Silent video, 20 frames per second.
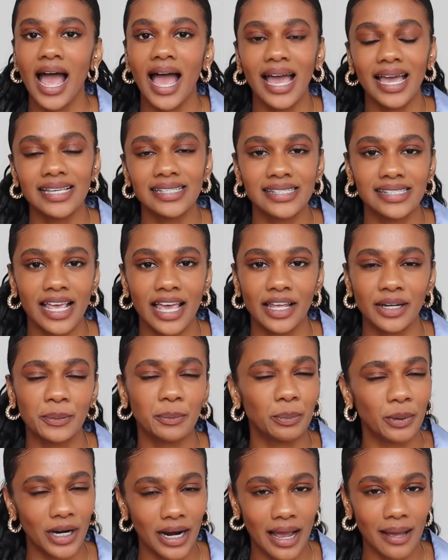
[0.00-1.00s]
I
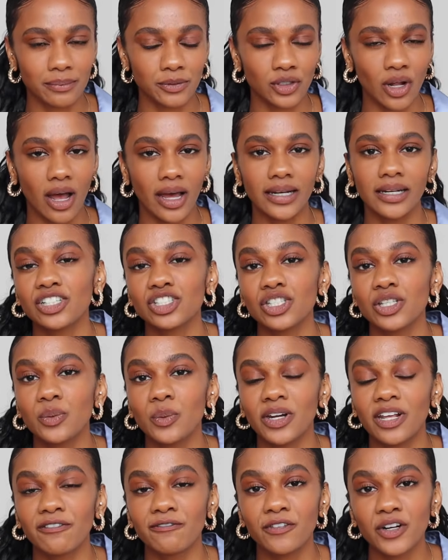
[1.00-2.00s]
said perhaps not. Actually,
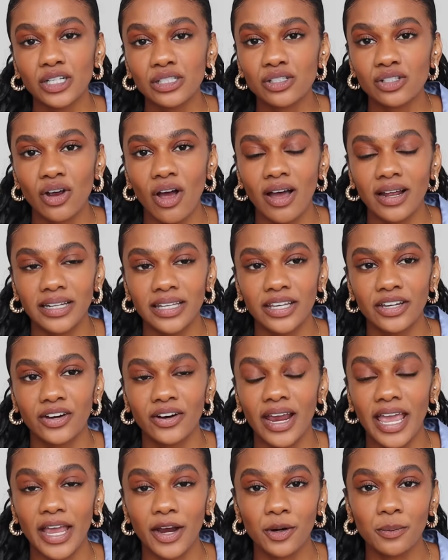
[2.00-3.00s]
when I first got
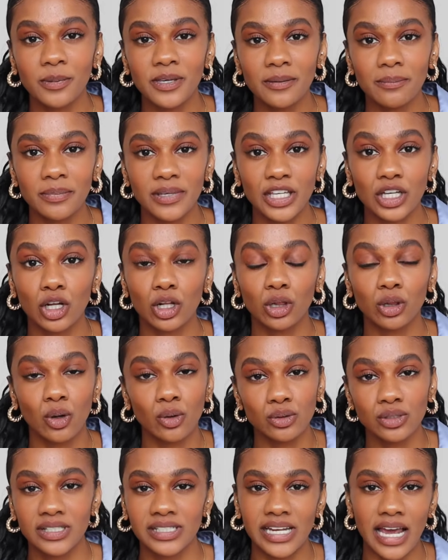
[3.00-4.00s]
here, Airbnb
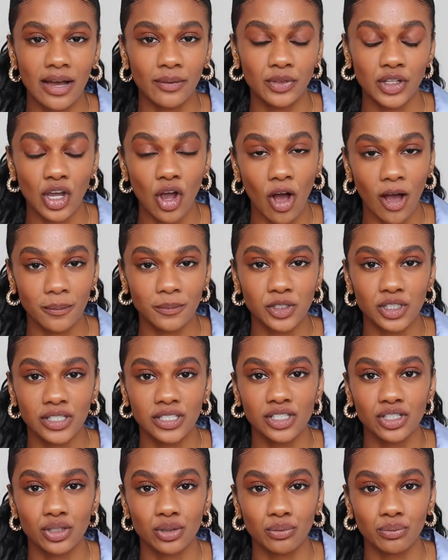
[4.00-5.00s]
closed down the
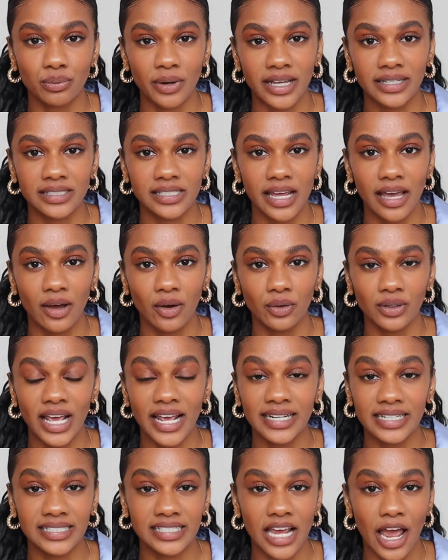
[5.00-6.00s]
option to rent out
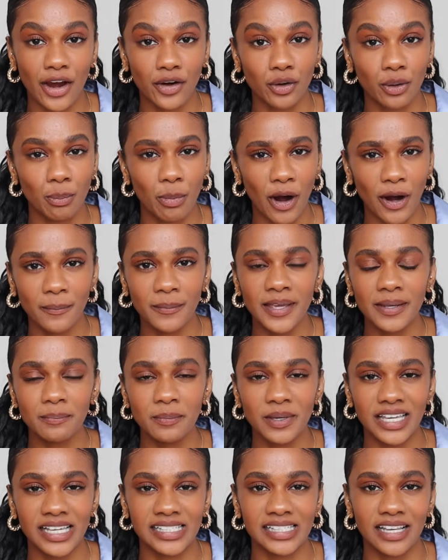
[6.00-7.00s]
an entire
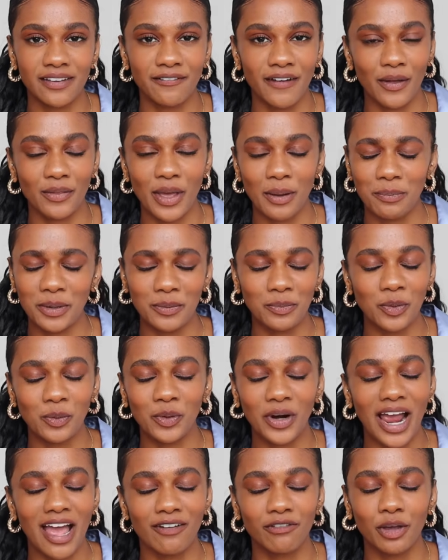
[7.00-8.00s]
apartment because they found that people
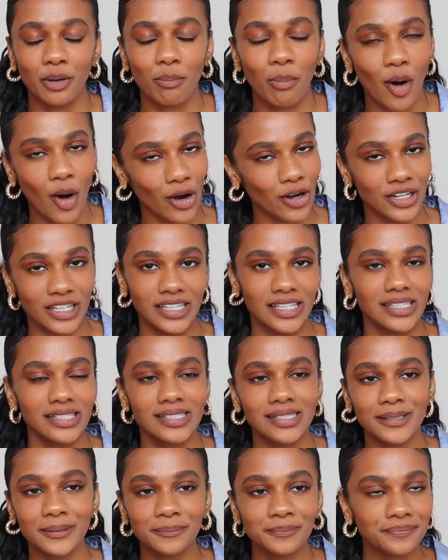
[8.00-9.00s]
were having
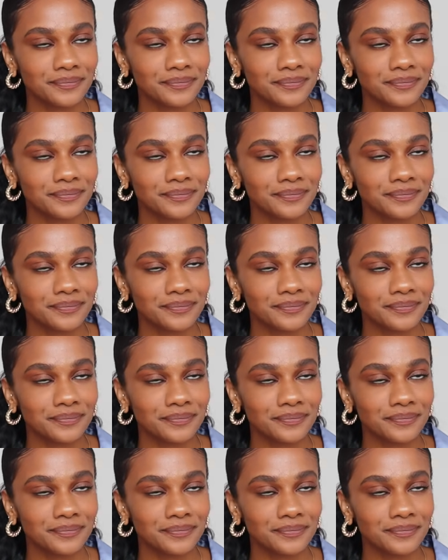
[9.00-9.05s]
parties.